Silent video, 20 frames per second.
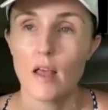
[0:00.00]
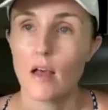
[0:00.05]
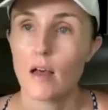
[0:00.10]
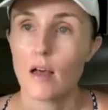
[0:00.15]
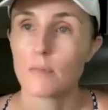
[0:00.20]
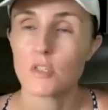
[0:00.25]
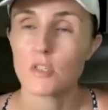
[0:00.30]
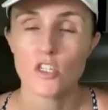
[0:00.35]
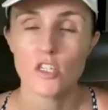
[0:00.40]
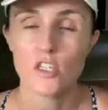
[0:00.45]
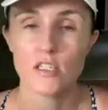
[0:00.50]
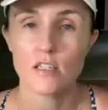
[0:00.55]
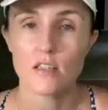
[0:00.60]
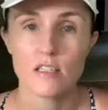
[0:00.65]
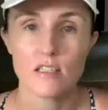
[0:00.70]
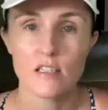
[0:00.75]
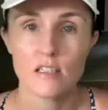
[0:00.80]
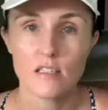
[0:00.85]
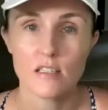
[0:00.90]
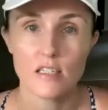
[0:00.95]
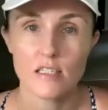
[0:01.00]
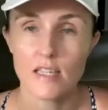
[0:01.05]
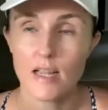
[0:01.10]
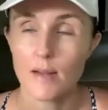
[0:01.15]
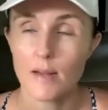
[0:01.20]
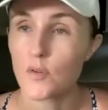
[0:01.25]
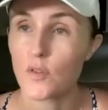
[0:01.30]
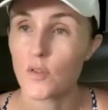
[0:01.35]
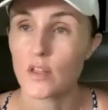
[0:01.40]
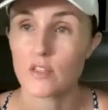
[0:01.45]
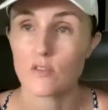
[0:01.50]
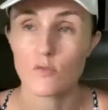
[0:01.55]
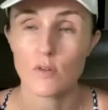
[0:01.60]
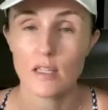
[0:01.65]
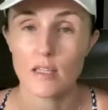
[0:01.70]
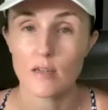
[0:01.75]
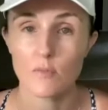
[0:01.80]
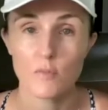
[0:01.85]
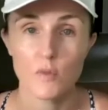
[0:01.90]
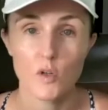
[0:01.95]
I'm just using this as an example. That's
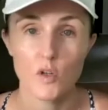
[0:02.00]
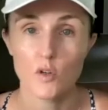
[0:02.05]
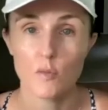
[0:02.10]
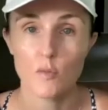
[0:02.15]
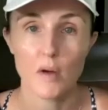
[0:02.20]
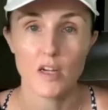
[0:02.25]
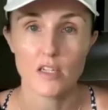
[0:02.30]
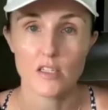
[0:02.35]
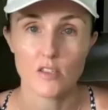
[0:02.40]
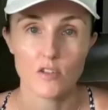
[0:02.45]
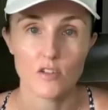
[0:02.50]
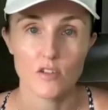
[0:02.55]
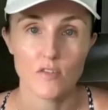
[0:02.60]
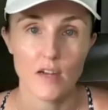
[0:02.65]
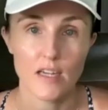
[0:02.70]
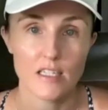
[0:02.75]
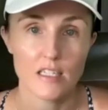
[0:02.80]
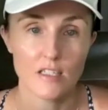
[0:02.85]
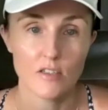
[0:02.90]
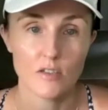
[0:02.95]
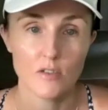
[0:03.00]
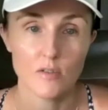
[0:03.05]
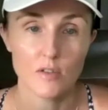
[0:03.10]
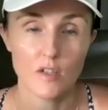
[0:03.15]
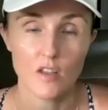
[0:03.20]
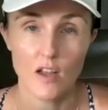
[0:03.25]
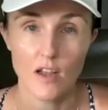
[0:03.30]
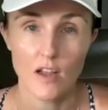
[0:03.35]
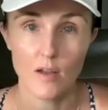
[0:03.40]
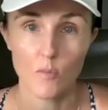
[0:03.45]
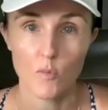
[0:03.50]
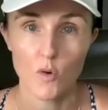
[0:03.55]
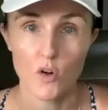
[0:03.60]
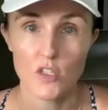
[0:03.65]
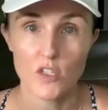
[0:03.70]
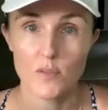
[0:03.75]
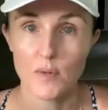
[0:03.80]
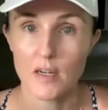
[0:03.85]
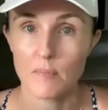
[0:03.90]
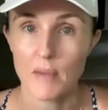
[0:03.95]
really who my sort of ideal client was